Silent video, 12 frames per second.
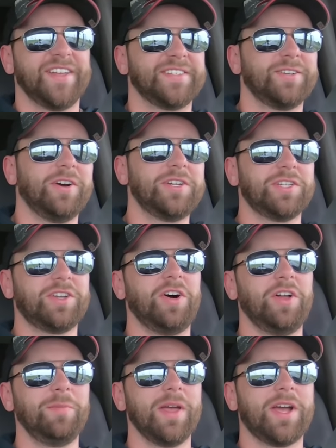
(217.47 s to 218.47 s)
So I just
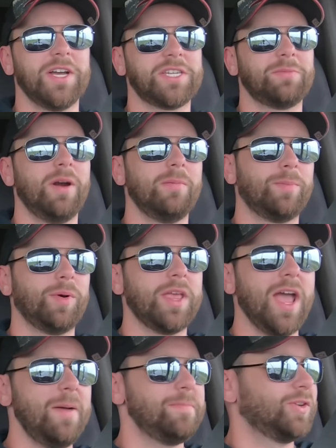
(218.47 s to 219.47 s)
called my customer. I'm a
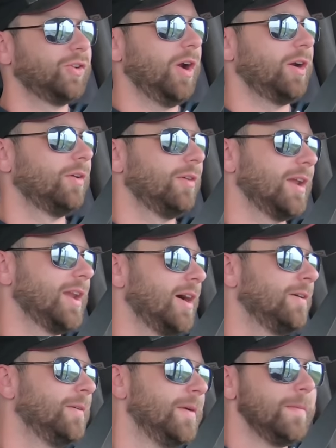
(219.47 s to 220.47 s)
pretty happy trucker right
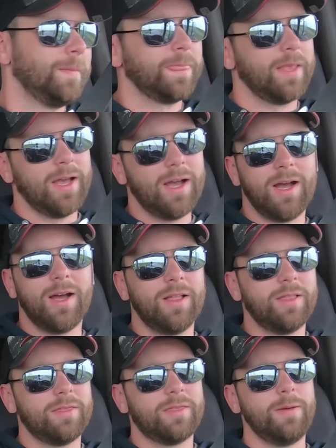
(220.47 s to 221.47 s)
now.
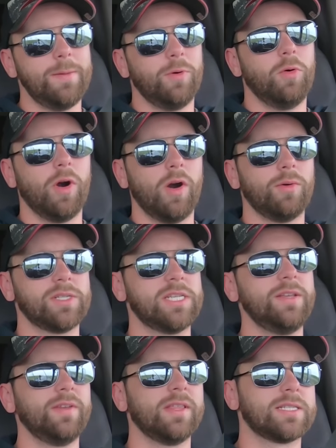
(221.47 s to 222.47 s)
Uh, the people who are
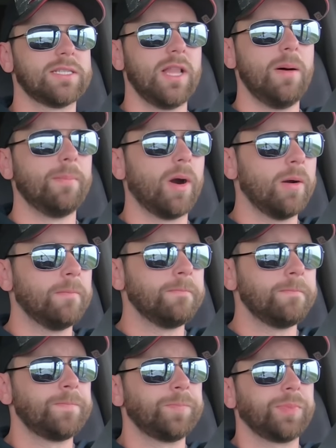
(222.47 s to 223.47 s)
receiving this lumber.
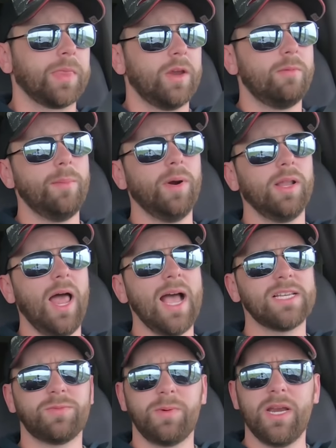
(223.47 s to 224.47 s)
Remember
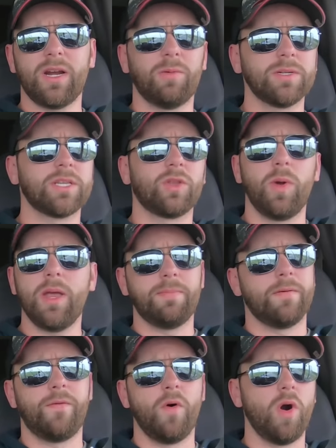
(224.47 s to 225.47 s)
last week, or was it the week
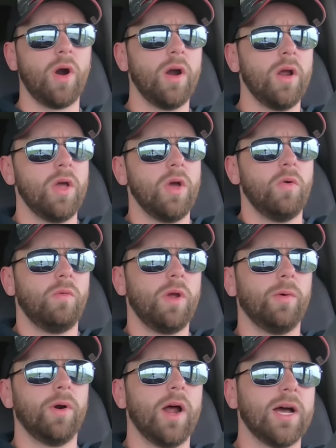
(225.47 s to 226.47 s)
before,
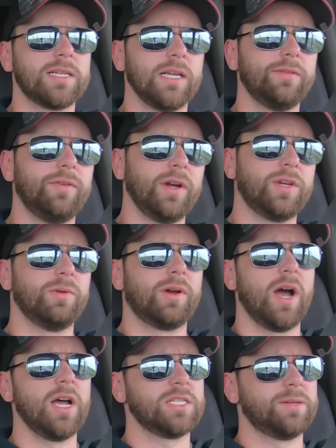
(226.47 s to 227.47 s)
we were uh, delivering to a
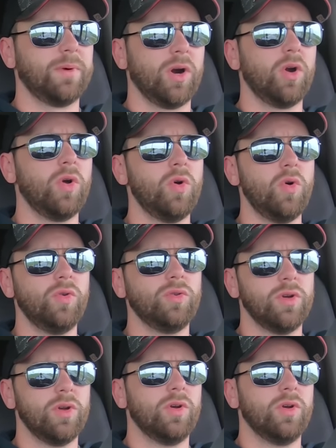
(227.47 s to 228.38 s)
customer who